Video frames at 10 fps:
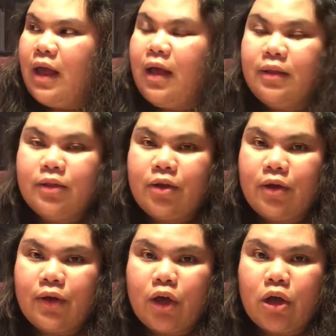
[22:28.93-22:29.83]

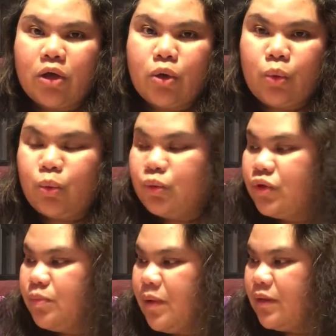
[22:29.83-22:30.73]
and
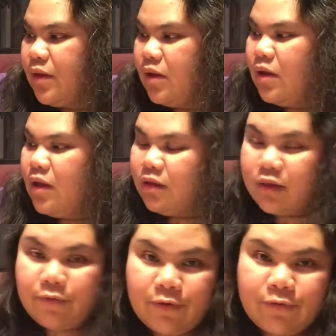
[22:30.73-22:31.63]
Coons, but the
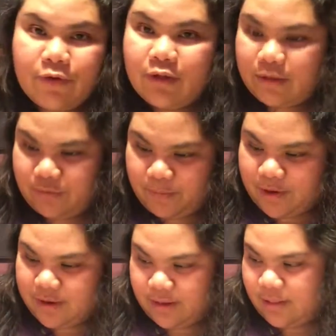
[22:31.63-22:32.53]
Neverfull,
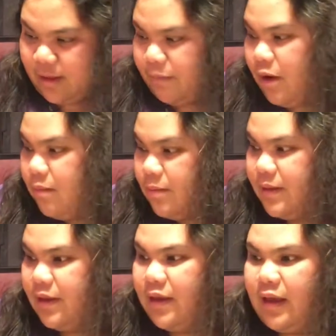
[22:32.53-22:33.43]
everybody like
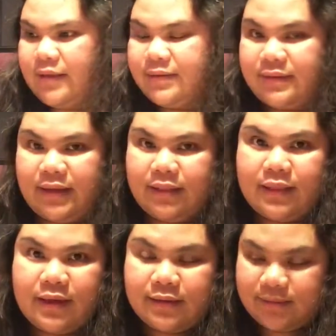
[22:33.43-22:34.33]
probably has seen
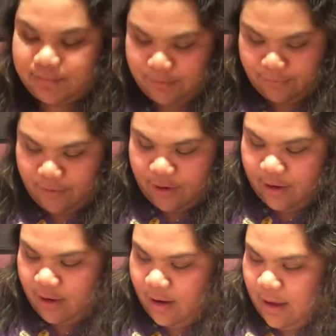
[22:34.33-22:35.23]
this
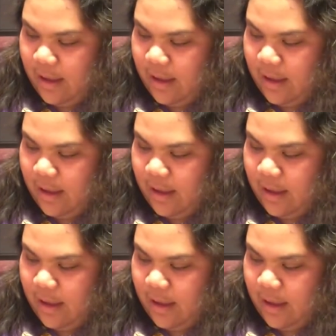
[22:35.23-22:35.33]
before,